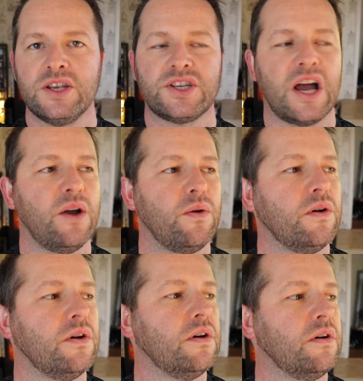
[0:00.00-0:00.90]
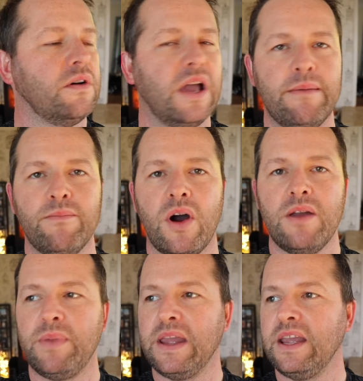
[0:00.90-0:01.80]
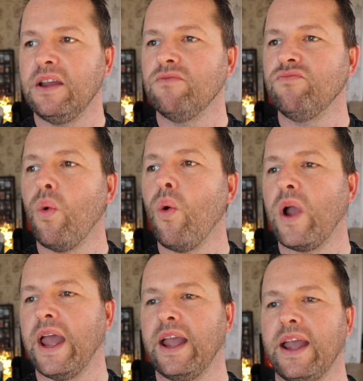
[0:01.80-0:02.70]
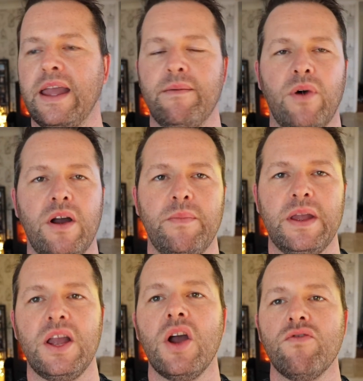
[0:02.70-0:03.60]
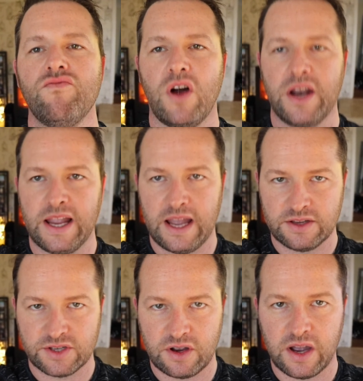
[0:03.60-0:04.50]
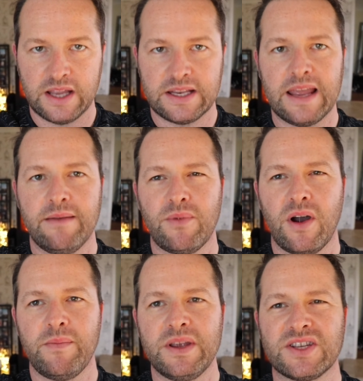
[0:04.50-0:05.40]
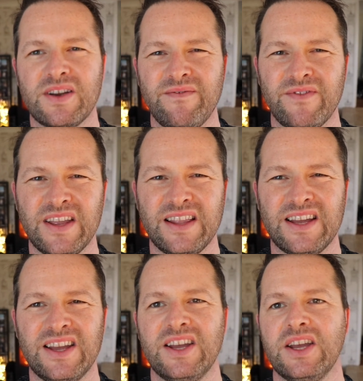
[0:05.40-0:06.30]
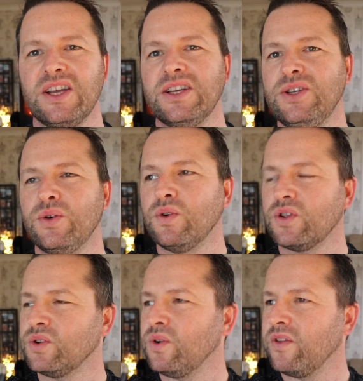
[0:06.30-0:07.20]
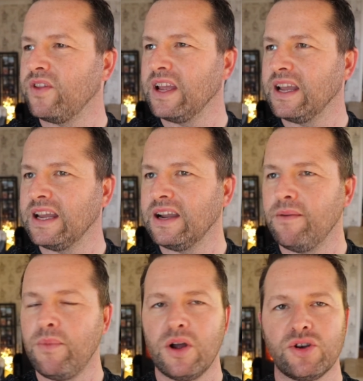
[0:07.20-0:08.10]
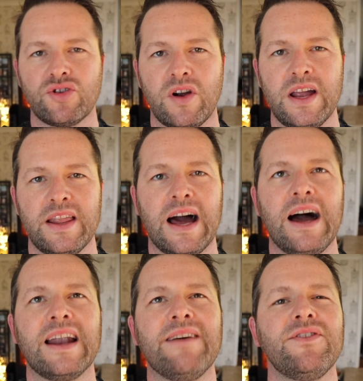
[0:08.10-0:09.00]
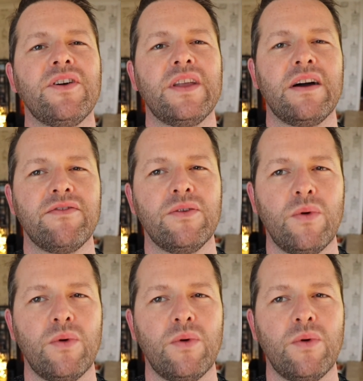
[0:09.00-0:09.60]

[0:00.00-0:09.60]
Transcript: So it might be walking, it might be running outside, it might be something that you're sort of thinking, I might try that, and I haven't done that for a